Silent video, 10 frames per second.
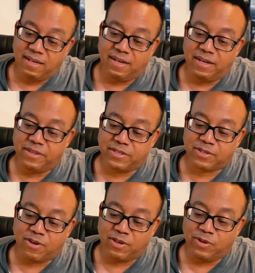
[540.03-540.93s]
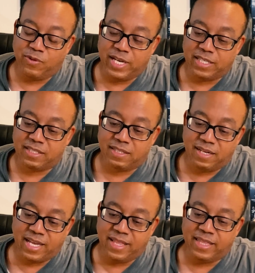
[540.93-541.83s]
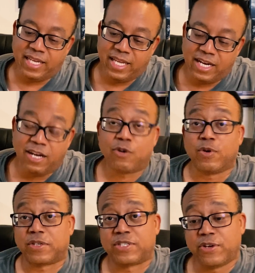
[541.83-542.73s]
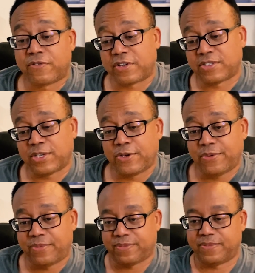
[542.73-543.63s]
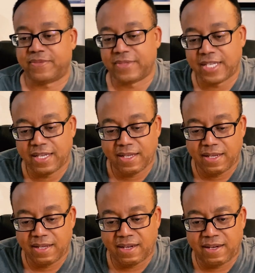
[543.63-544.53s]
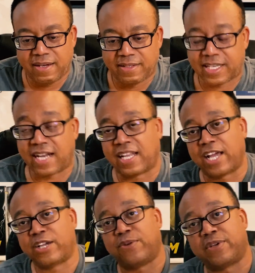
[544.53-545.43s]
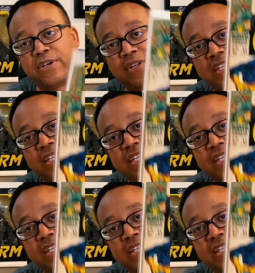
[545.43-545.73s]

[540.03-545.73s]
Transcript: the Scarlet Witch, and then Quicksilver. So it's got a lot going on